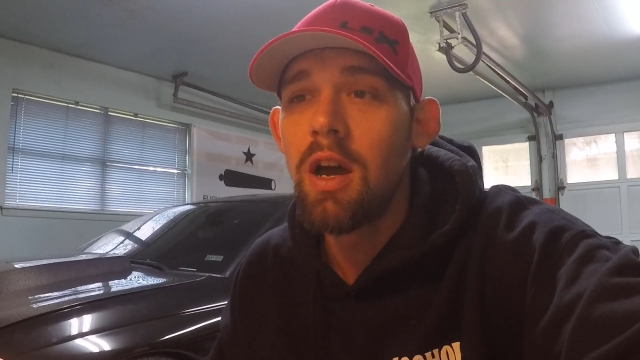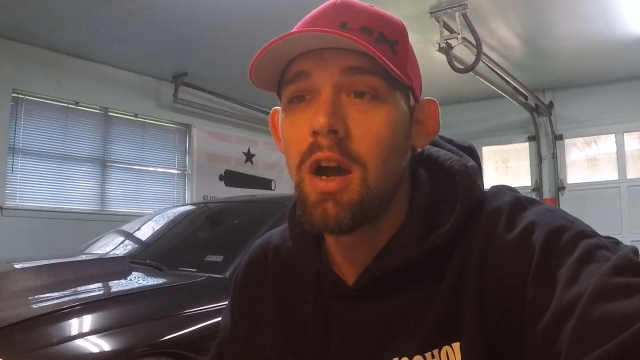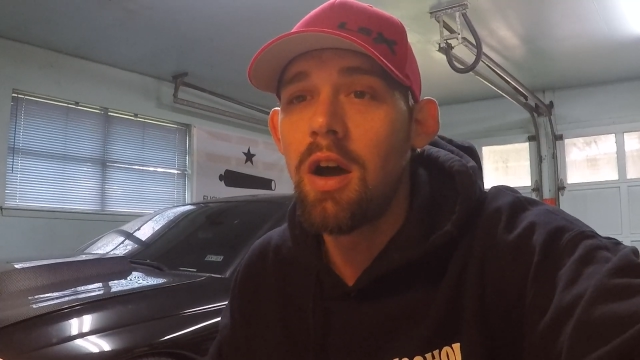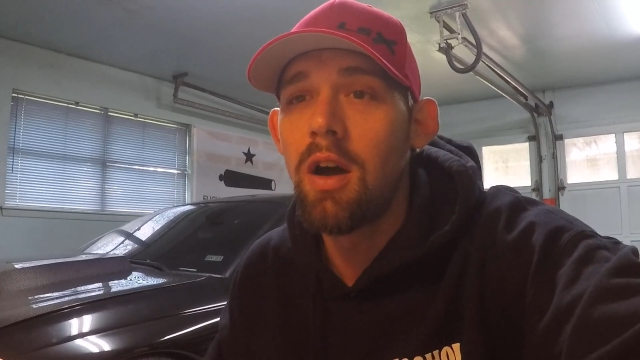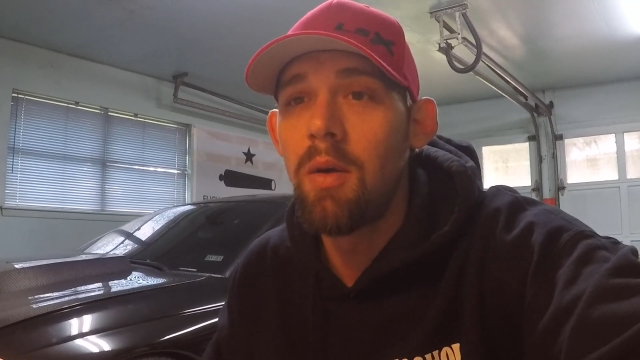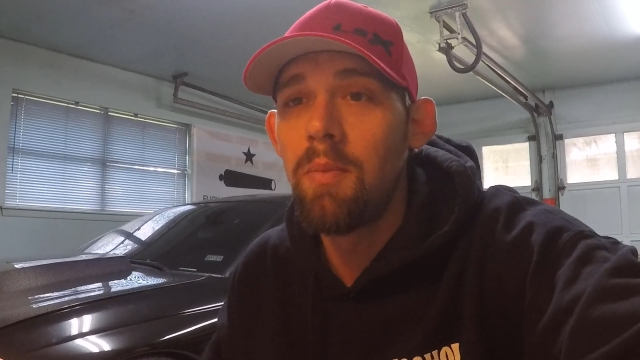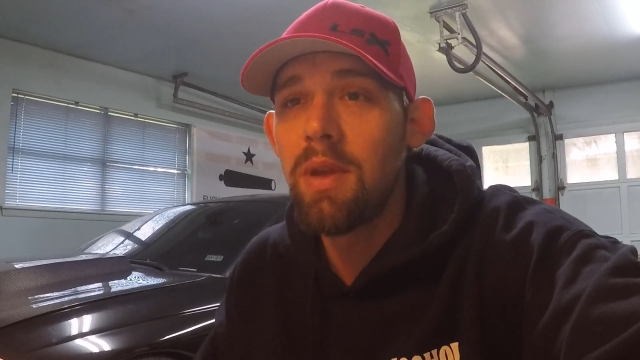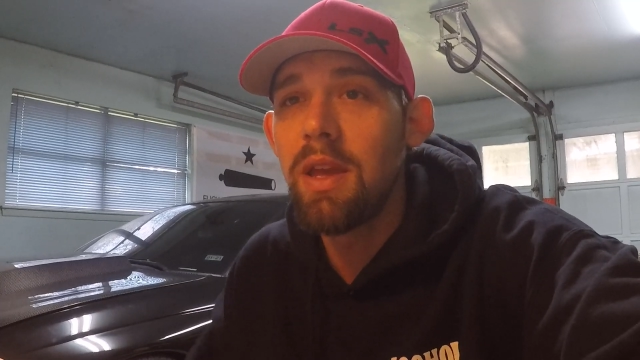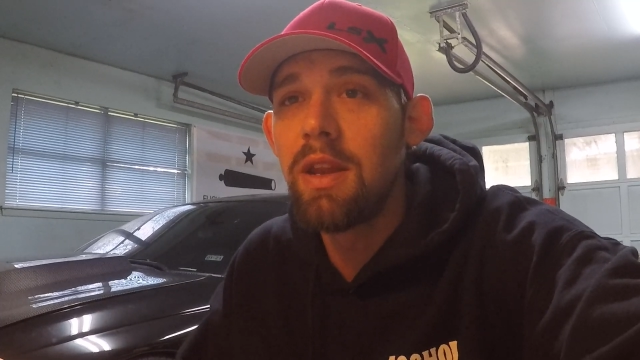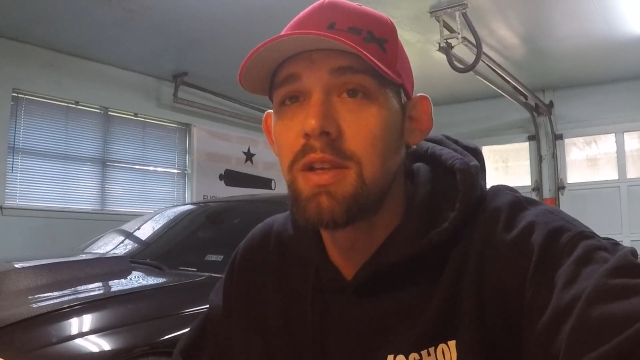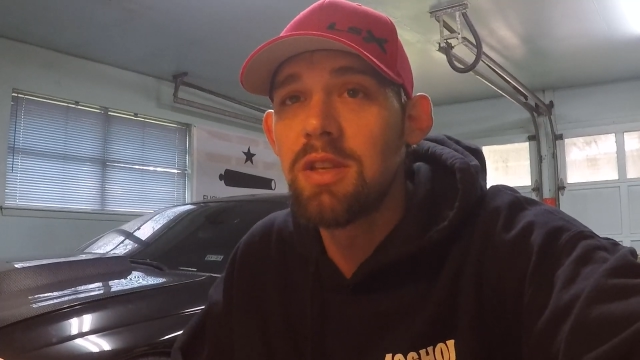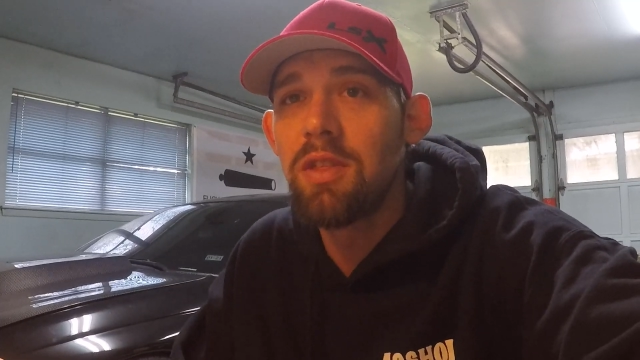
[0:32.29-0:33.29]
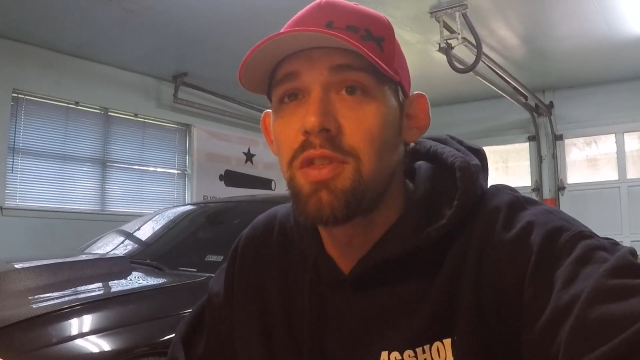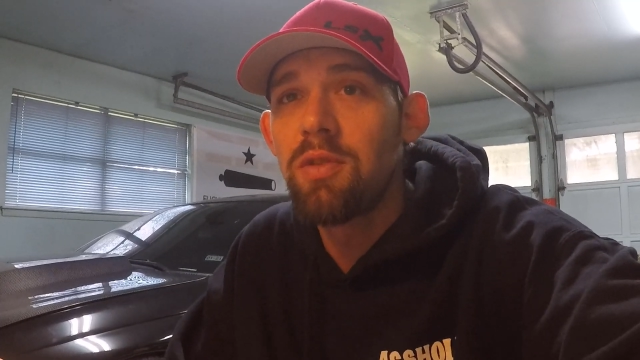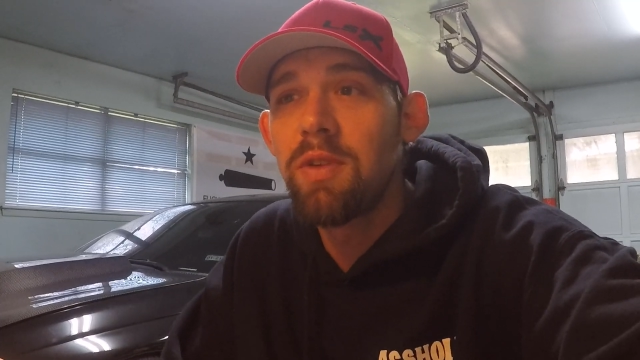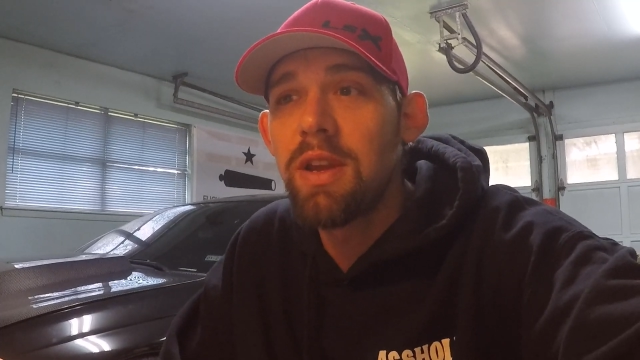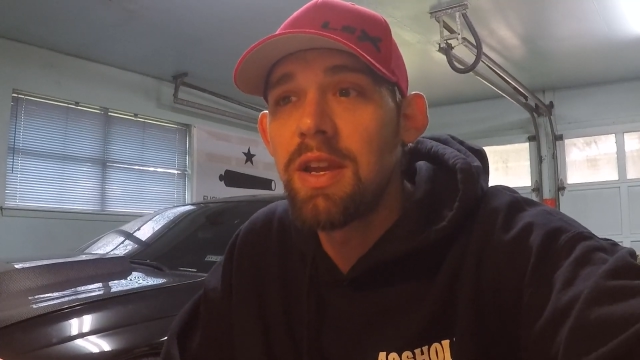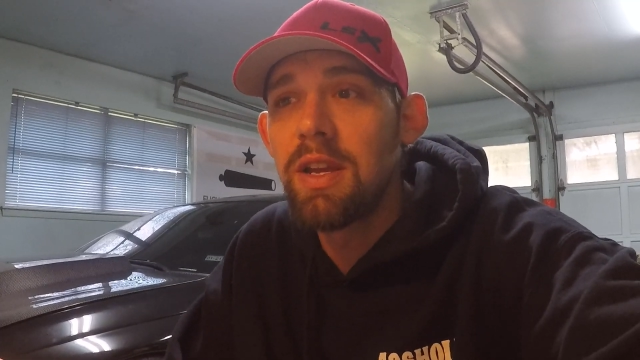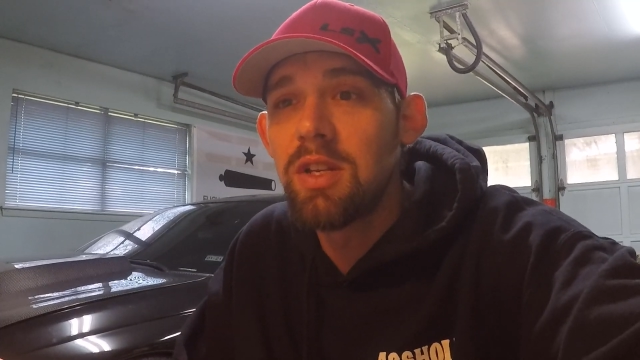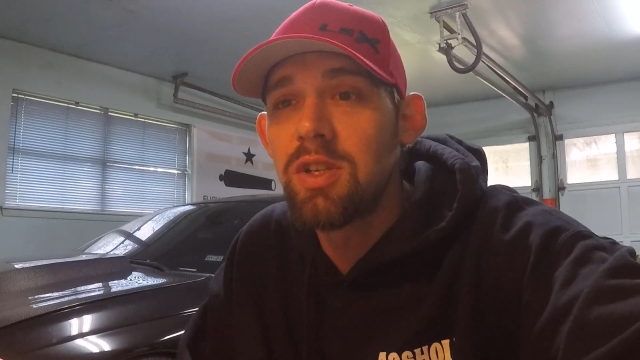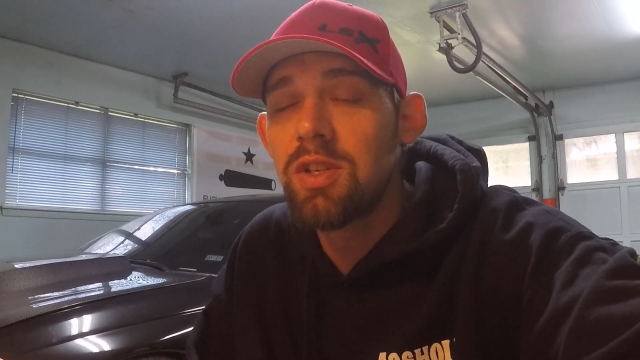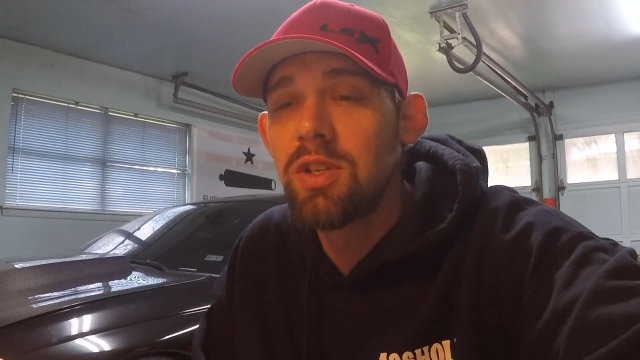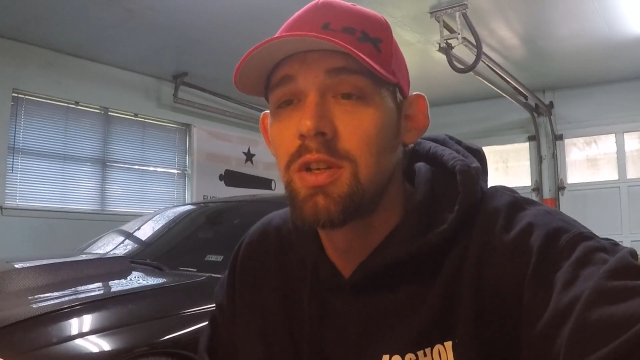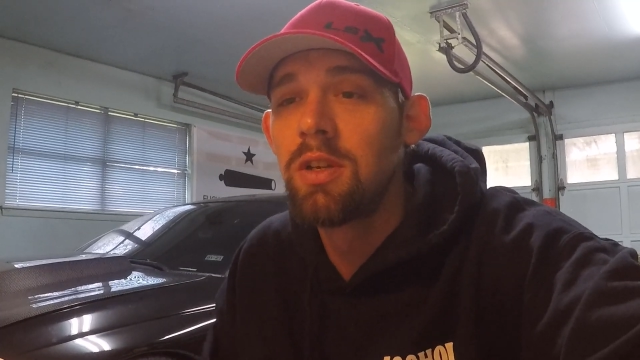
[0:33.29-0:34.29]
It is a
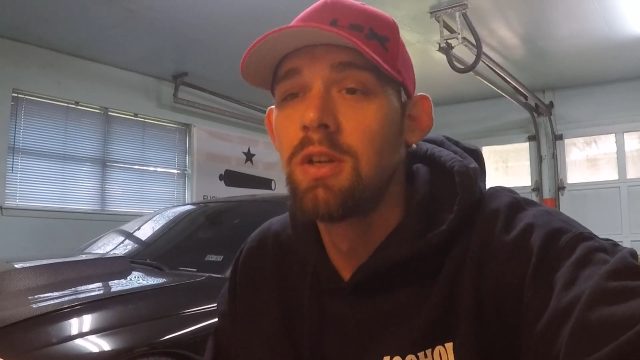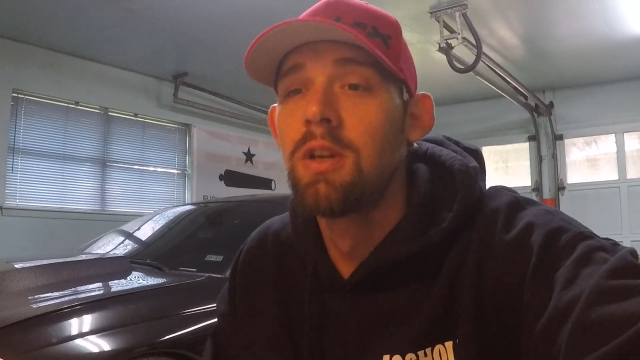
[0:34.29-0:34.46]
3-inch